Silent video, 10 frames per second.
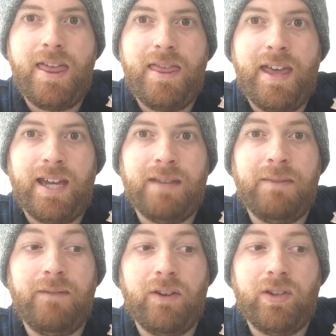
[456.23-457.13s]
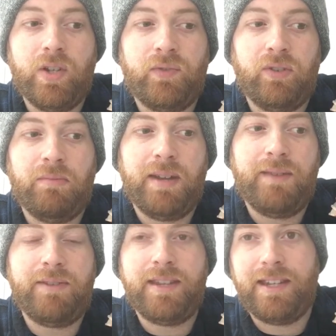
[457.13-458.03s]
That can be very useful, but
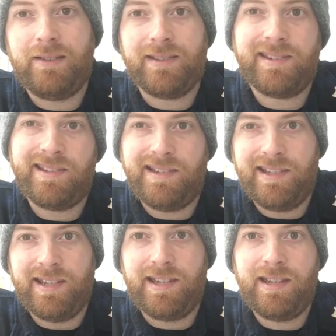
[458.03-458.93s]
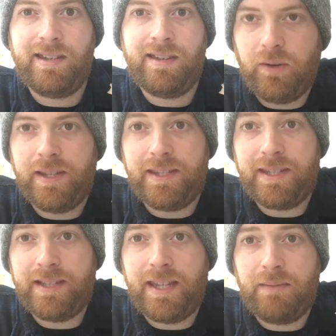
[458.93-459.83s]
everything else, So is
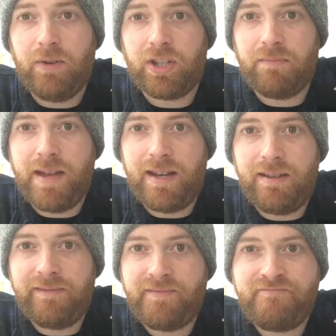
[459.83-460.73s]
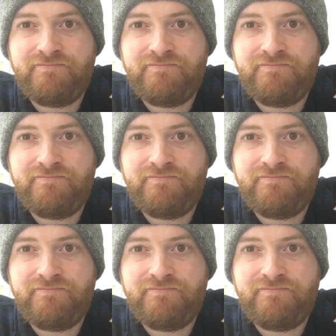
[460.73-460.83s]
this knight the most competitive?